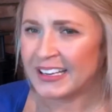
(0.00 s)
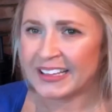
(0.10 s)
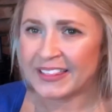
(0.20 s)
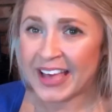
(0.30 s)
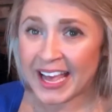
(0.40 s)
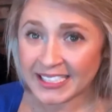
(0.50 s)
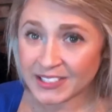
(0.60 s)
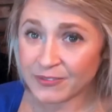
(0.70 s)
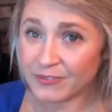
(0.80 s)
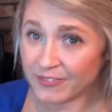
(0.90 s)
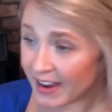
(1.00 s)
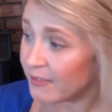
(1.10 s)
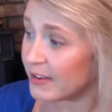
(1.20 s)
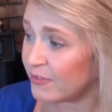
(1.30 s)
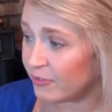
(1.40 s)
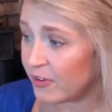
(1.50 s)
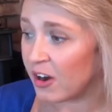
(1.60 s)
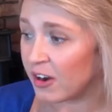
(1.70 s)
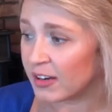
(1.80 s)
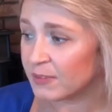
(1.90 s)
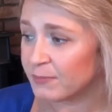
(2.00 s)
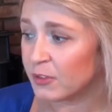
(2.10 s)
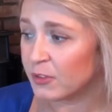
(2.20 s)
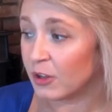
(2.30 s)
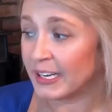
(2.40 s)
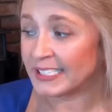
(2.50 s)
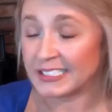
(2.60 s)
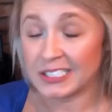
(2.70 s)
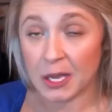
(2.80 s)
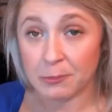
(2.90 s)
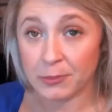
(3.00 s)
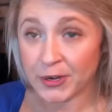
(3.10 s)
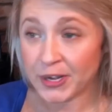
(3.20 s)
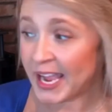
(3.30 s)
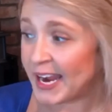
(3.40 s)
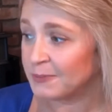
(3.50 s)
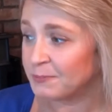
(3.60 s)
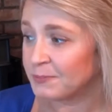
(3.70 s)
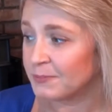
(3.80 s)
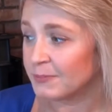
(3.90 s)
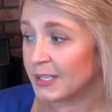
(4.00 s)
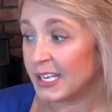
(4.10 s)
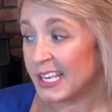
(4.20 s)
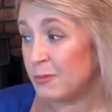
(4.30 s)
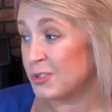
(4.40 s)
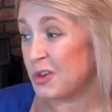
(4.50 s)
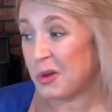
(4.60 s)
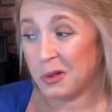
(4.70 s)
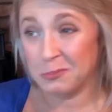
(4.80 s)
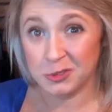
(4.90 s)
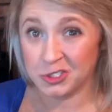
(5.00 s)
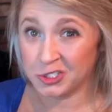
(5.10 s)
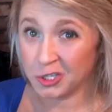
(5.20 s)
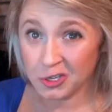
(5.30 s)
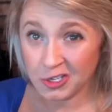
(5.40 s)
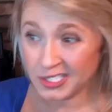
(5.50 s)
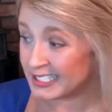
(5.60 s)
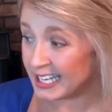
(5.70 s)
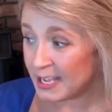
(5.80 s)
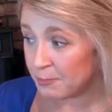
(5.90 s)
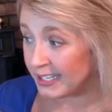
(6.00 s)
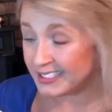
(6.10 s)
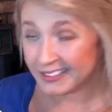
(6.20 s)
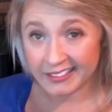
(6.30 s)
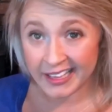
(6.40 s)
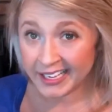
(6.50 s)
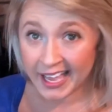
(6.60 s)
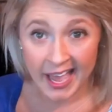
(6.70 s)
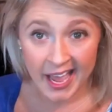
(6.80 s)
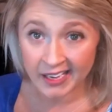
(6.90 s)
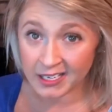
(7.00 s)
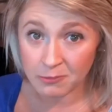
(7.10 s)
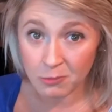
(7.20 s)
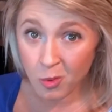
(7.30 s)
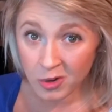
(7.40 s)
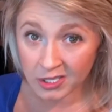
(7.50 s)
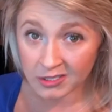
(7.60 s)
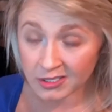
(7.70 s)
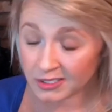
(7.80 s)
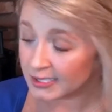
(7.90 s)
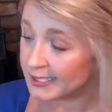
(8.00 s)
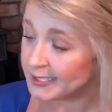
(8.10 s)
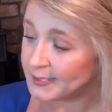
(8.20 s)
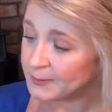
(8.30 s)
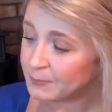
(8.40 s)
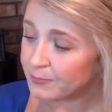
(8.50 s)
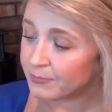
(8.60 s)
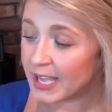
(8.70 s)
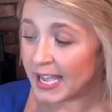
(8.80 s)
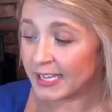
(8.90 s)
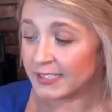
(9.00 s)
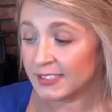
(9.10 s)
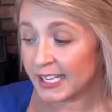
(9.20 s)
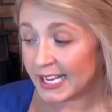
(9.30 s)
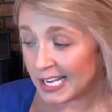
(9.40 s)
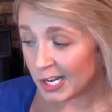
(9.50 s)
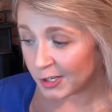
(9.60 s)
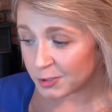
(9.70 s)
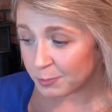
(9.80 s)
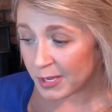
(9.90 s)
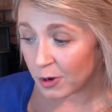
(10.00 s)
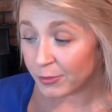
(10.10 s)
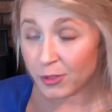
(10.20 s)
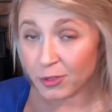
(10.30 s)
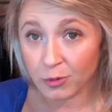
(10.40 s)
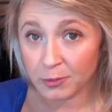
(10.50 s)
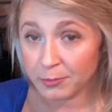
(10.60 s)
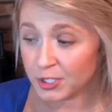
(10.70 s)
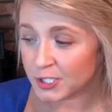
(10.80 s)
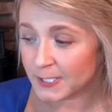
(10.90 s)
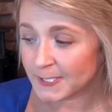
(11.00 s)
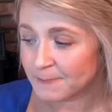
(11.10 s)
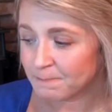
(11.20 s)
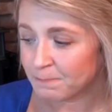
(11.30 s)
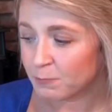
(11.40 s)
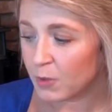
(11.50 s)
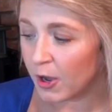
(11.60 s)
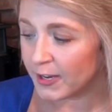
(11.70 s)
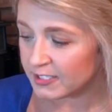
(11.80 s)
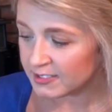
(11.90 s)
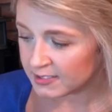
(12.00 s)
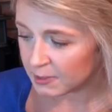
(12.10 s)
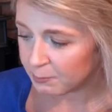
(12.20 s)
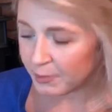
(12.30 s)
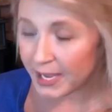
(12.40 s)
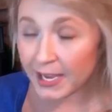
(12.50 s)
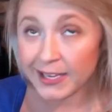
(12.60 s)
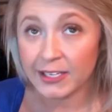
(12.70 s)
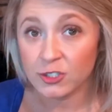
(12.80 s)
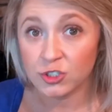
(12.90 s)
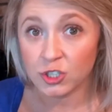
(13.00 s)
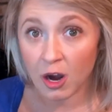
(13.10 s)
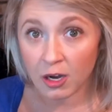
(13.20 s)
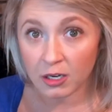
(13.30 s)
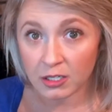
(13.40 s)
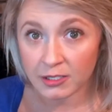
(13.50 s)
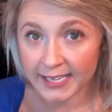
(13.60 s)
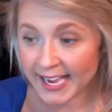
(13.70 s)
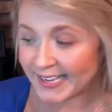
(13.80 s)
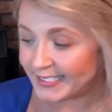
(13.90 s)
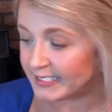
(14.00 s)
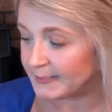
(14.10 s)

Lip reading: That's very far, thought Little Nut Brown Hare. He was almost too sleepy to think any more. Then he looked beyond the thorn bushes, out into the big dark night.